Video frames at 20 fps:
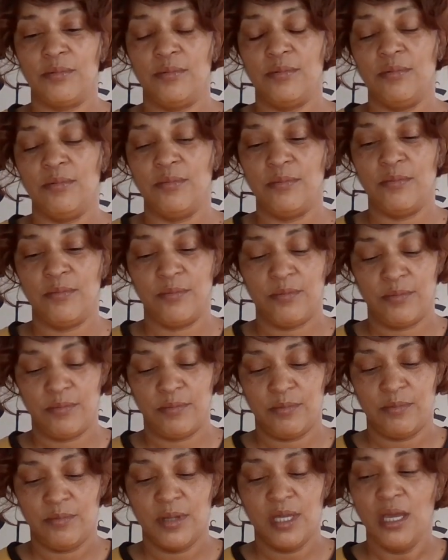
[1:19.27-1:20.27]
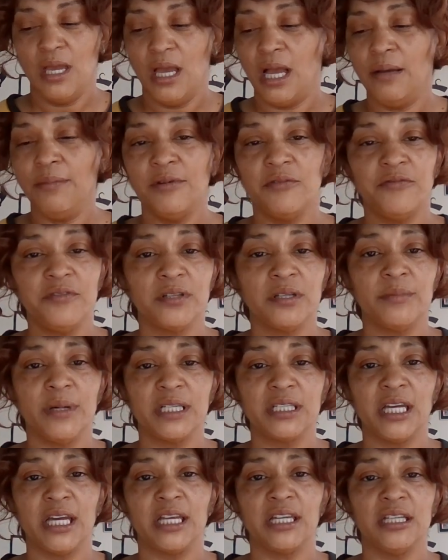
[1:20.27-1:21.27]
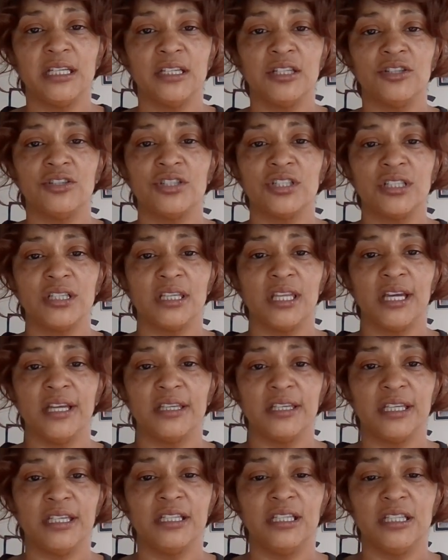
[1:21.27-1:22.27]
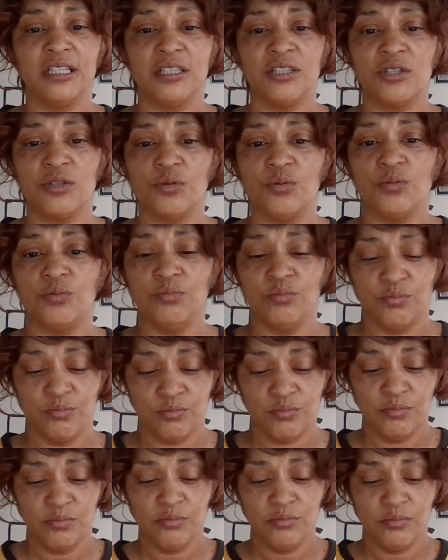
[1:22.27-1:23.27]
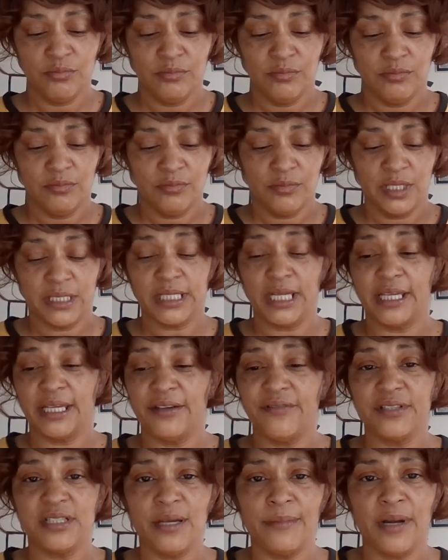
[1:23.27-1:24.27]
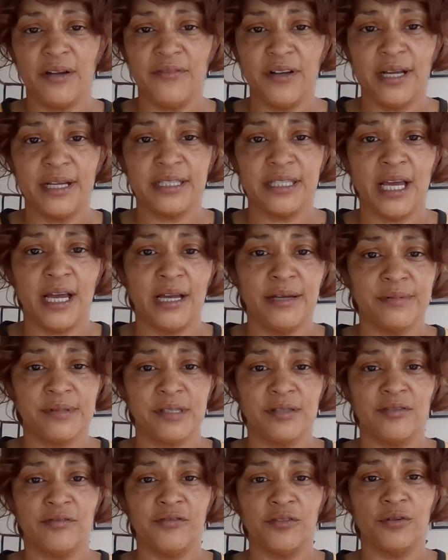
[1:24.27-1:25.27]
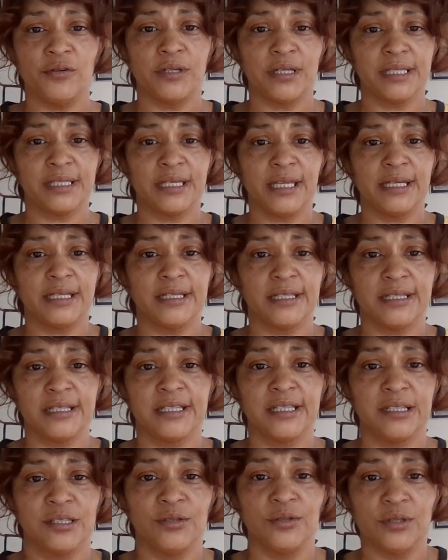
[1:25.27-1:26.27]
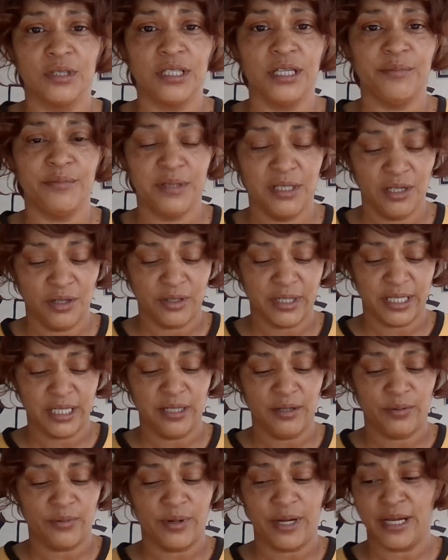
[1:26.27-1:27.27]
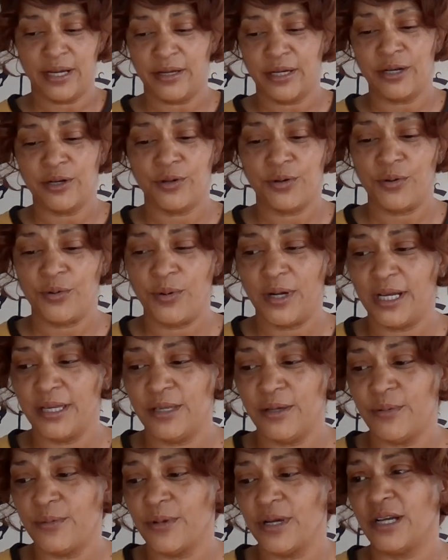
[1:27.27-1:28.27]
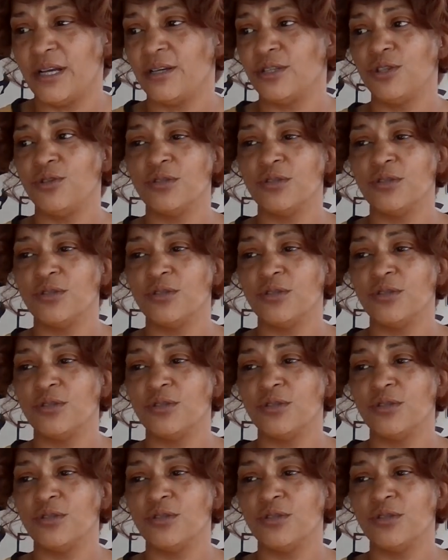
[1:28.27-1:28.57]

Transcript: Hmm. I've been feeling my daddy energy a lot lately too. It's like every time I find diamonds in the floor, that's like his signal to let me know that he around. I don't know why he around.